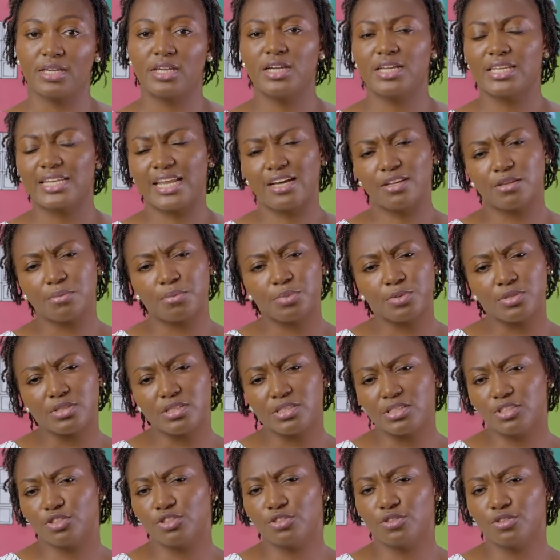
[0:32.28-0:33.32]
Now the
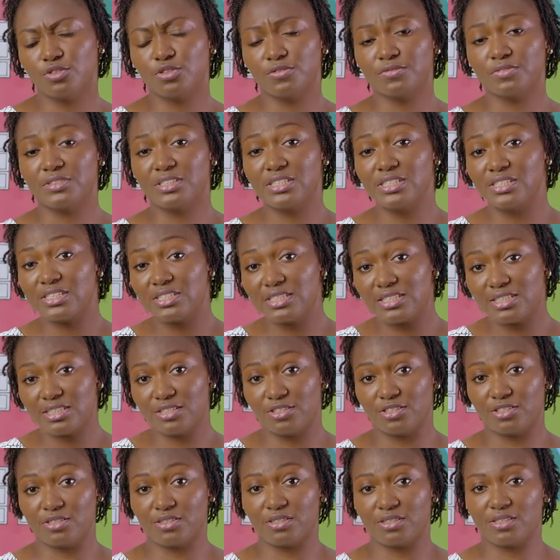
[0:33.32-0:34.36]
position of these
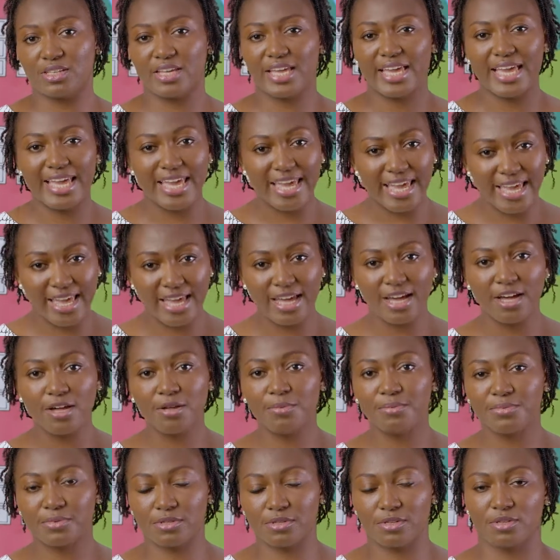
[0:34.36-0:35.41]
digits
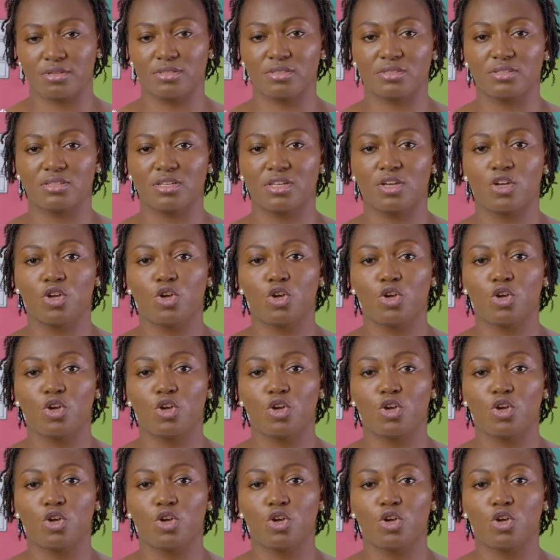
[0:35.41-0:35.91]
helps us